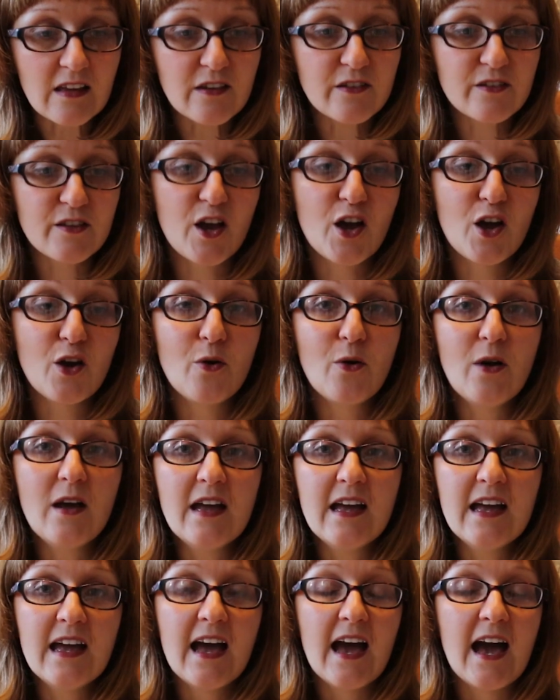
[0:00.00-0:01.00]
So
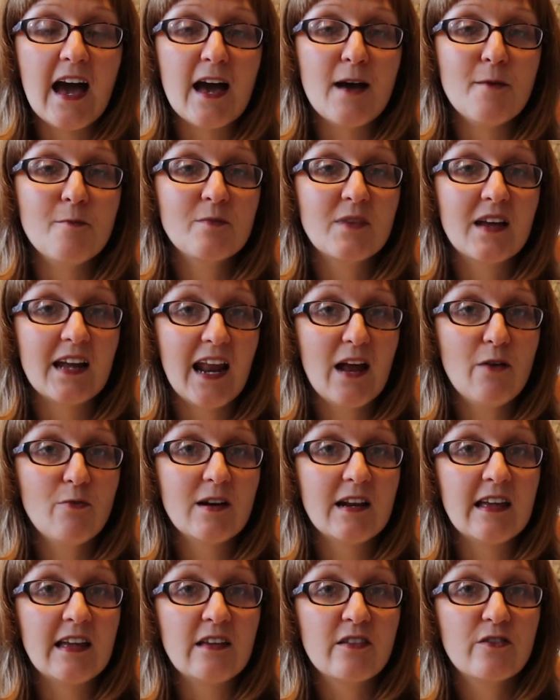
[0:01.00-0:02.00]
Colette
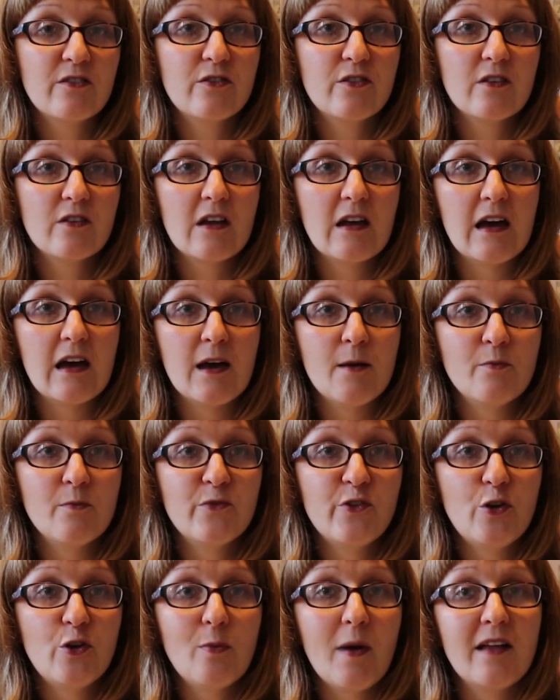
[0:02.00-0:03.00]
released
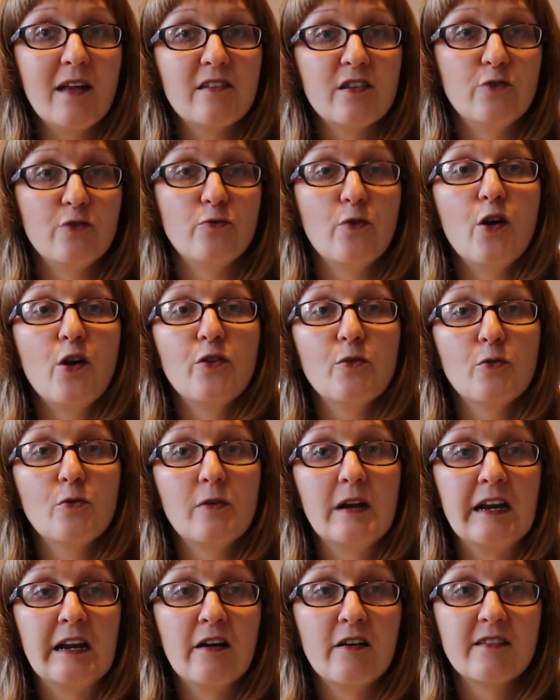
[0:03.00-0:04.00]
2 patterns in a row that were
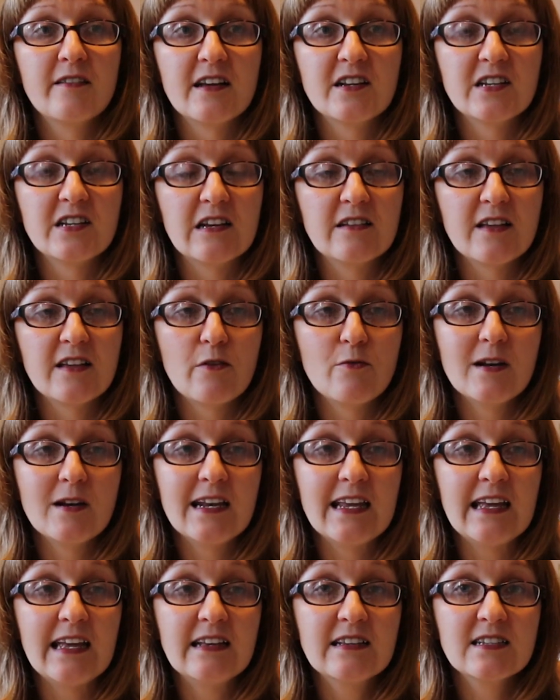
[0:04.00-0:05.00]
really nice, actually, because they
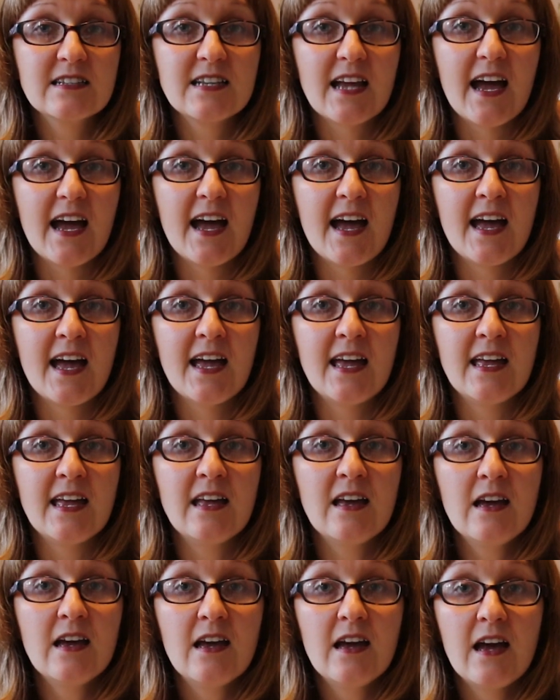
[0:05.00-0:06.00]
released
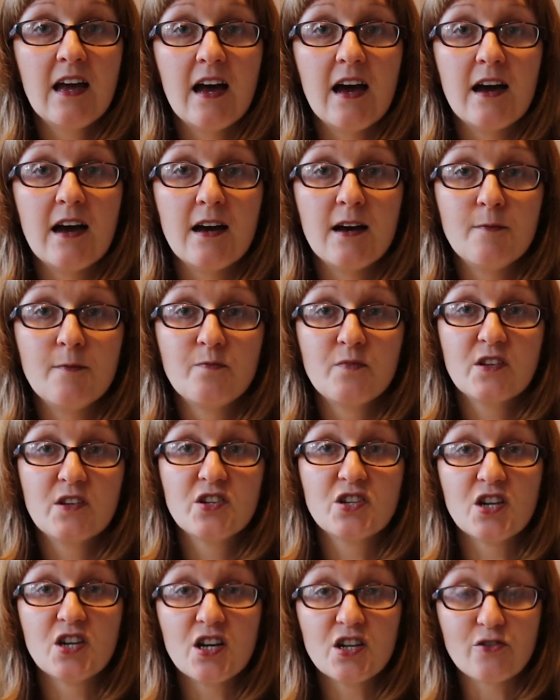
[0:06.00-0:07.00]
a
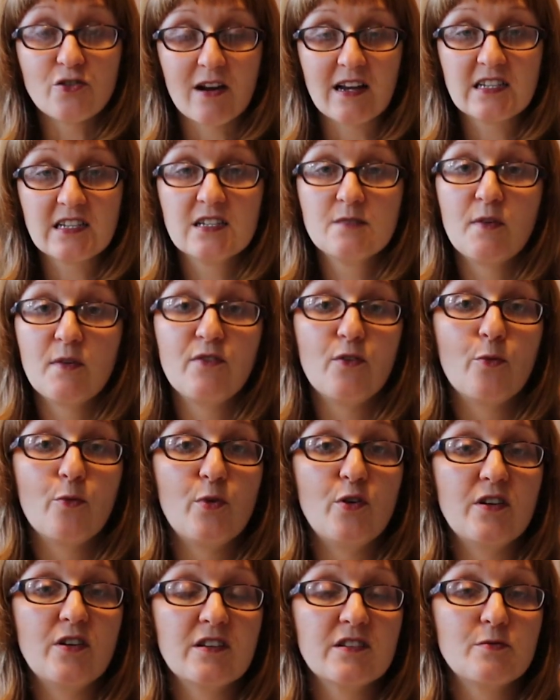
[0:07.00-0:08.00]
shirt dress before
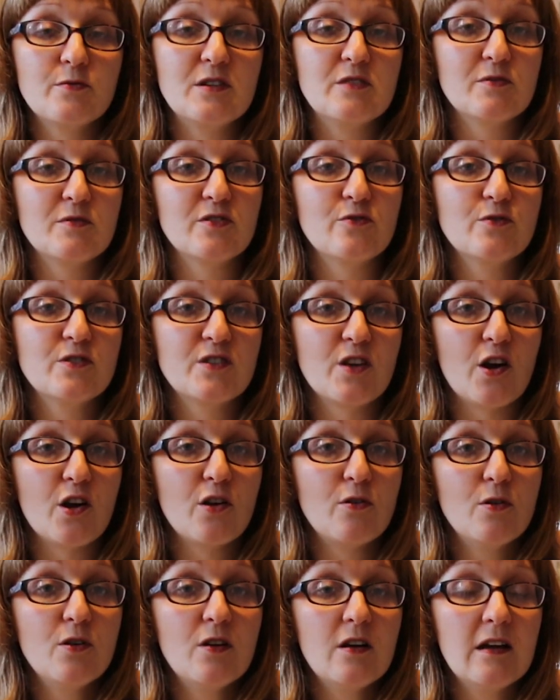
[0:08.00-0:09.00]
Prudence, which was also